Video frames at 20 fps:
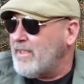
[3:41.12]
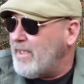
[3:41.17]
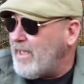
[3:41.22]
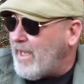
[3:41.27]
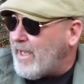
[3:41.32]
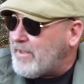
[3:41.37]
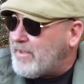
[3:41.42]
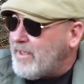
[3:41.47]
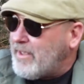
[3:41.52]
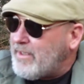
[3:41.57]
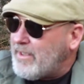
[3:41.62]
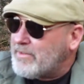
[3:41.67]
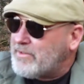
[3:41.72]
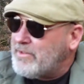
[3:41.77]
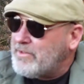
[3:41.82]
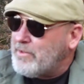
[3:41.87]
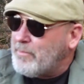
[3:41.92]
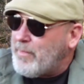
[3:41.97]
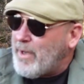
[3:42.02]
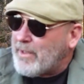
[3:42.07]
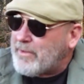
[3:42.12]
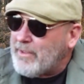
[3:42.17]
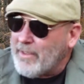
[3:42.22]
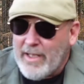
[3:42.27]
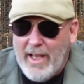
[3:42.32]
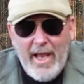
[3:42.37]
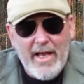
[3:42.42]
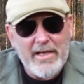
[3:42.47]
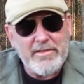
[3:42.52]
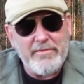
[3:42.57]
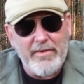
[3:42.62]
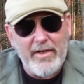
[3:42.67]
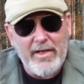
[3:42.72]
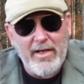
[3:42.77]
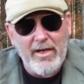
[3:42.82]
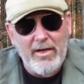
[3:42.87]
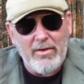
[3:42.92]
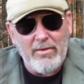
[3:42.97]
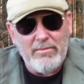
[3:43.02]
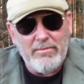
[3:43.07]
I think this is about the last
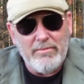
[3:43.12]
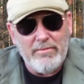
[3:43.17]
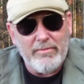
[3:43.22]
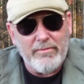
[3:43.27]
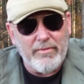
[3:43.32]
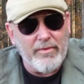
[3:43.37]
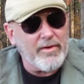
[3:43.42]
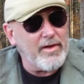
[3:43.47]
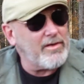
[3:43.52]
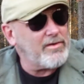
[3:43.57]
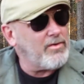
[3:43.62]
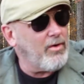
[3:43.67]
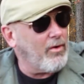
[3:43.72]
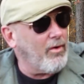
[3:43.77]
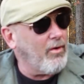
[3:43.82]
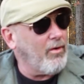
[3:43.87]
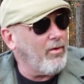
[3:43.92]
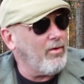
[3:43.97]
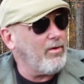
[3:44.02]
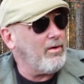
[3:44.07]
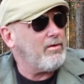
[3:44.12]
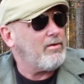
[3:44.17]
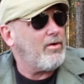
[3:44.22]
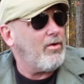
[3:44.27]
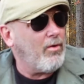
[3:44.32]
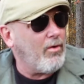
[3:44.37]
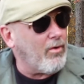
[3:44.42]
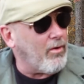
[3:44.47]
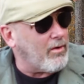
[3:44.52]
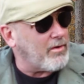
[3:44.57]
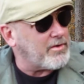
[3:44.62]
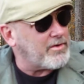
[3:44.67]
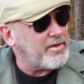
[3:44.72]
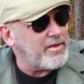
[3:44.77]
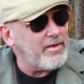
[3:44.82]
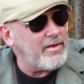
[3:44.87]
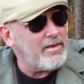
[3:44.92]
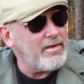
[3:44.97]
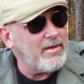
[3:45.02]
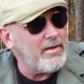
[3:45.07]
video for this whole course.